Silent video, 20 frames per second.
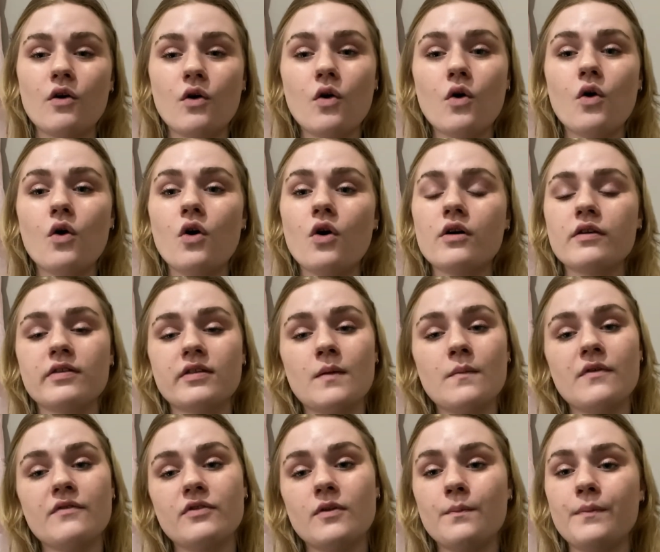or some
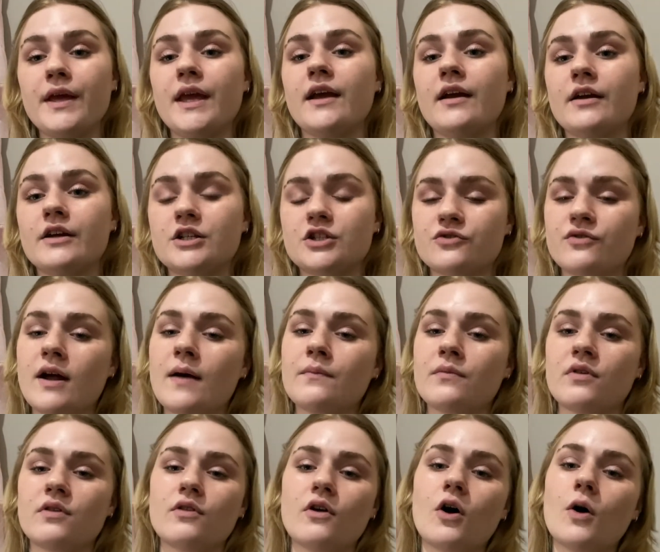of the bigger tram
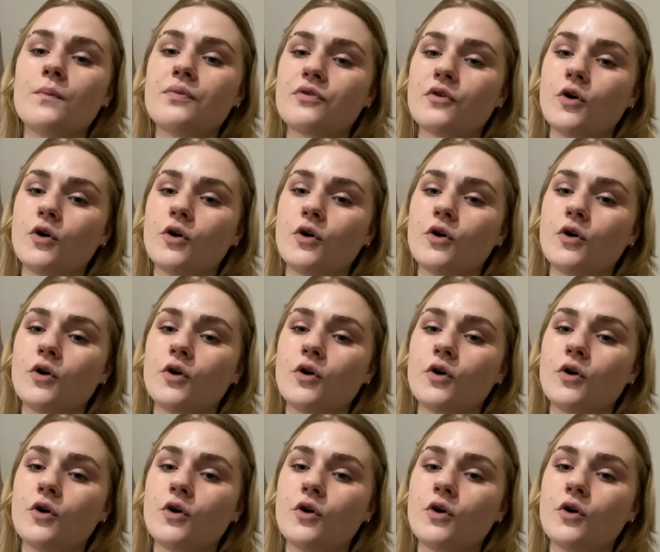stops